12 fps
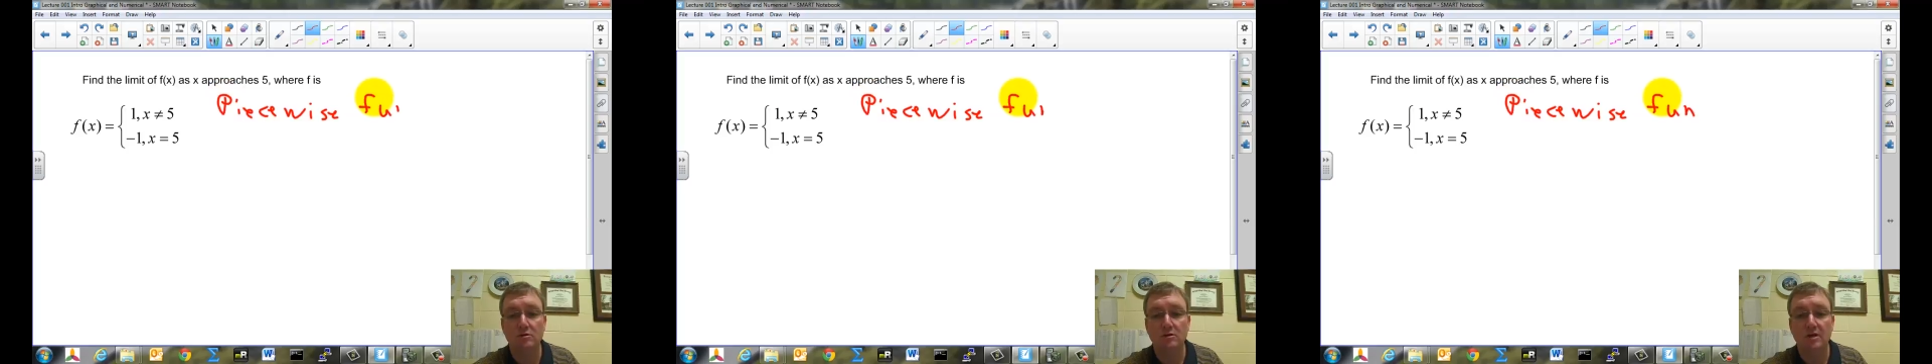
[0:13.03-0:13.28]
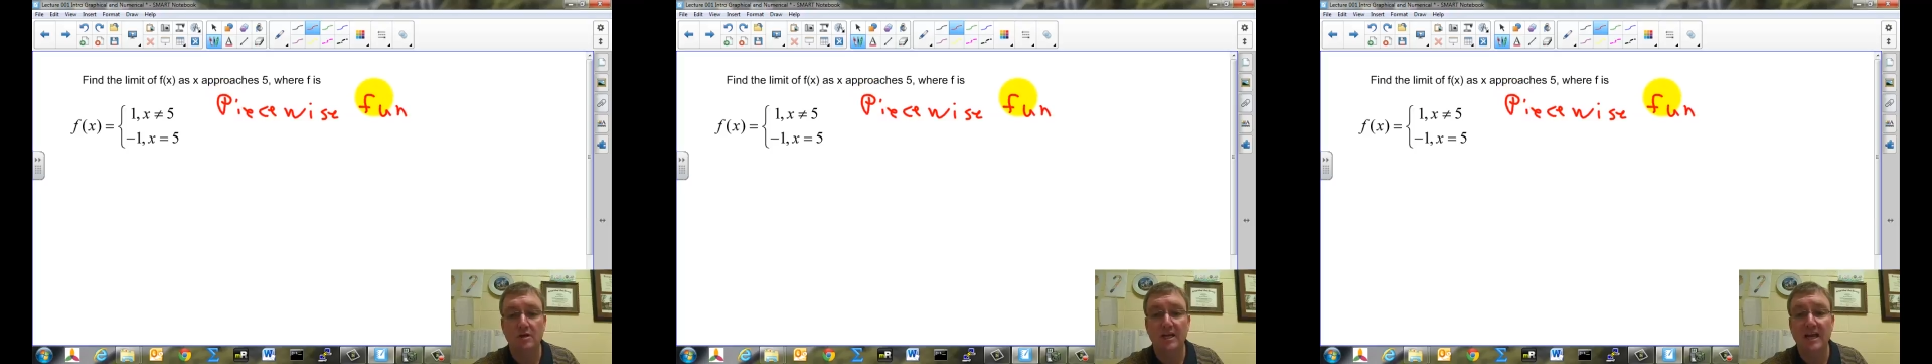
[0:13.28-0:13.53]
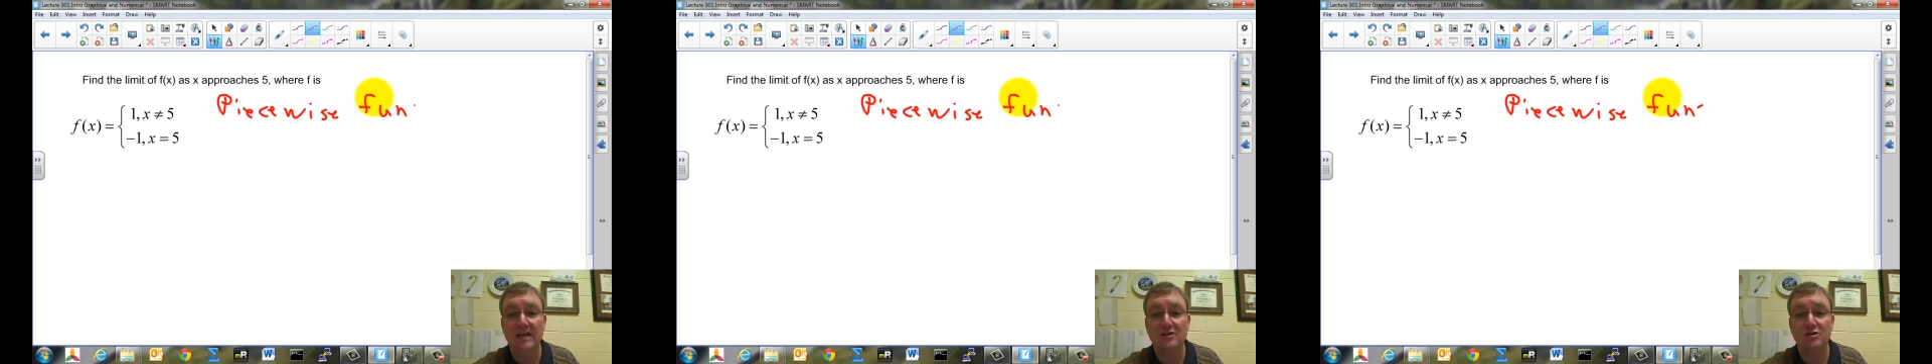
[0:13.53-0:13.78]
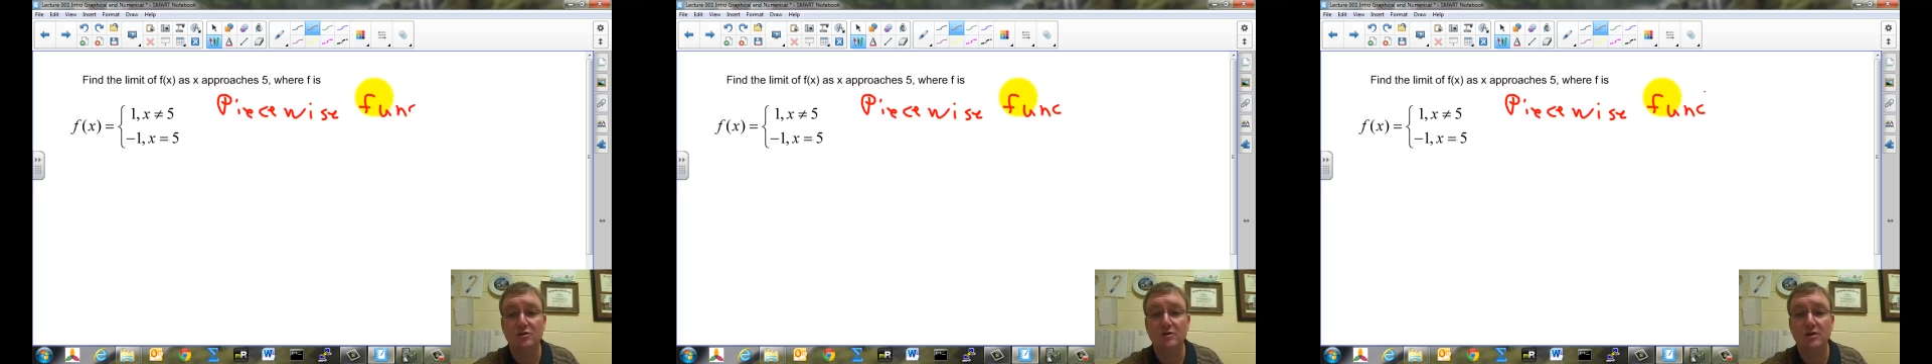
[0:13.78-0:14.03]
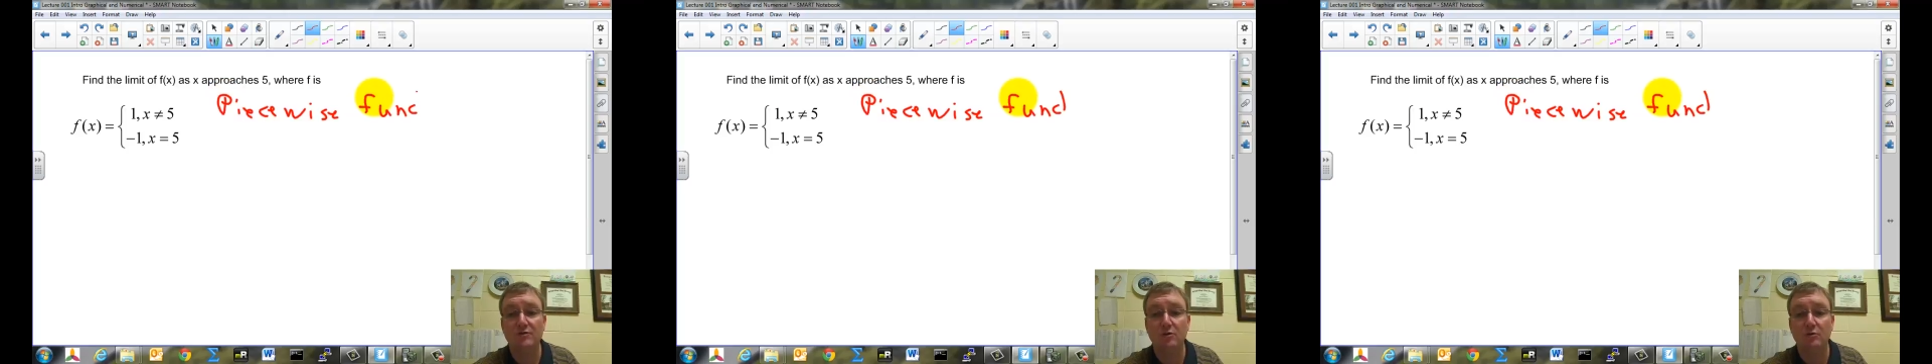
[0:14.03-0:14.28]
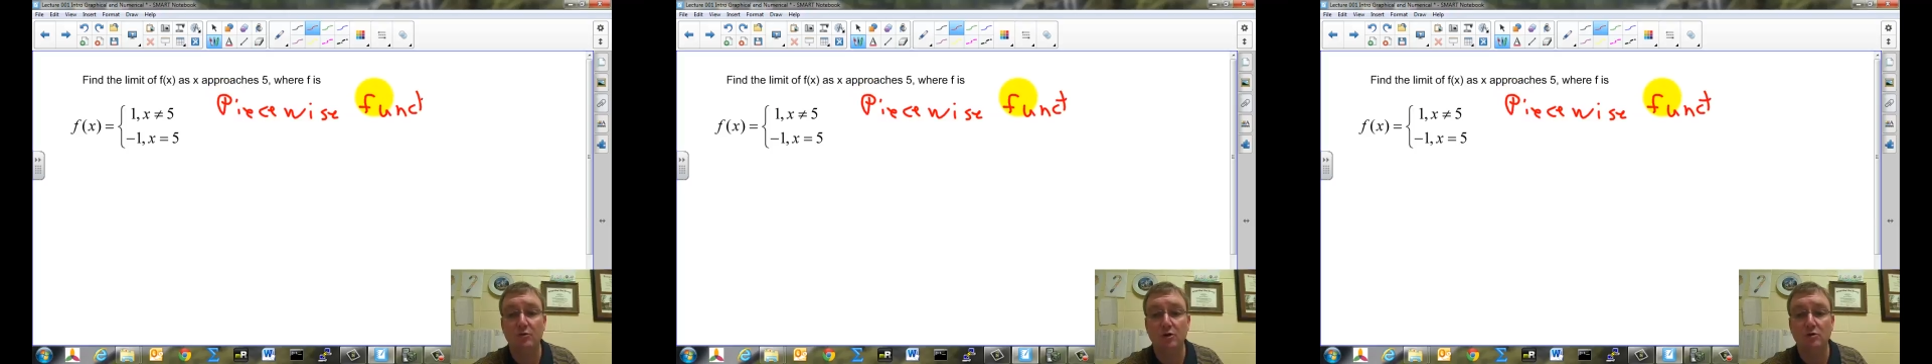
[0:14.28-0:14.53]
it has two different
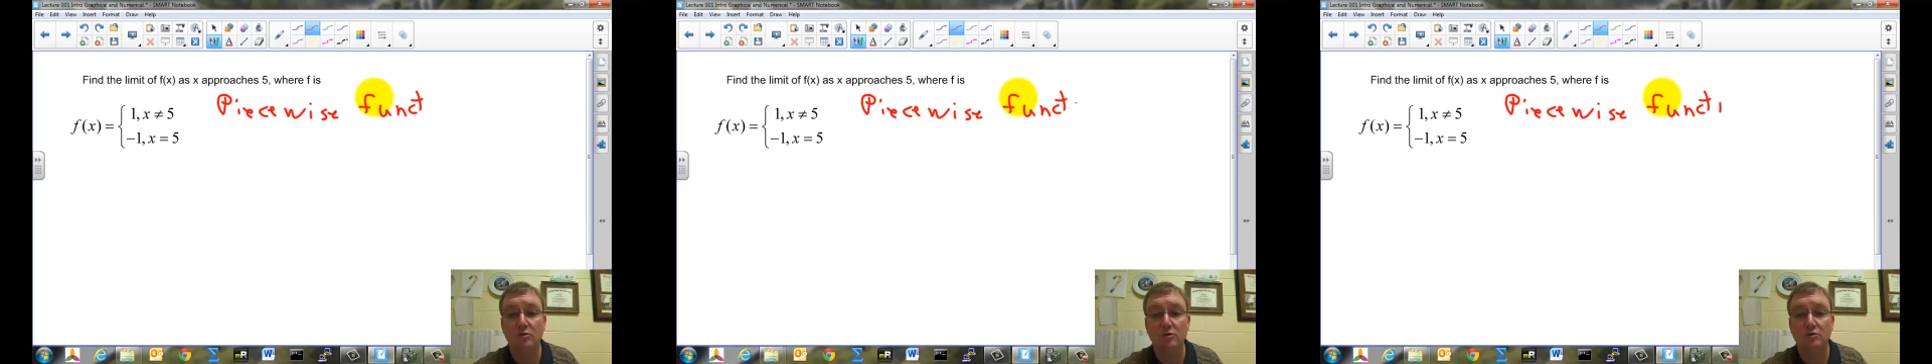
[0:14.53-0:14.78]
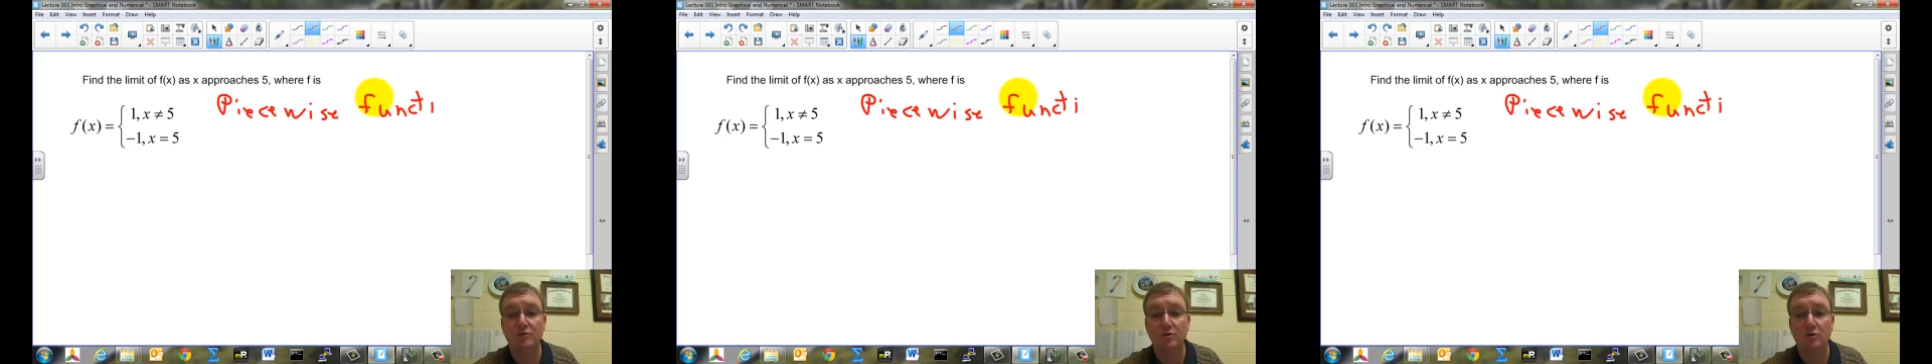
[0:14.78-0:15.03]
rules for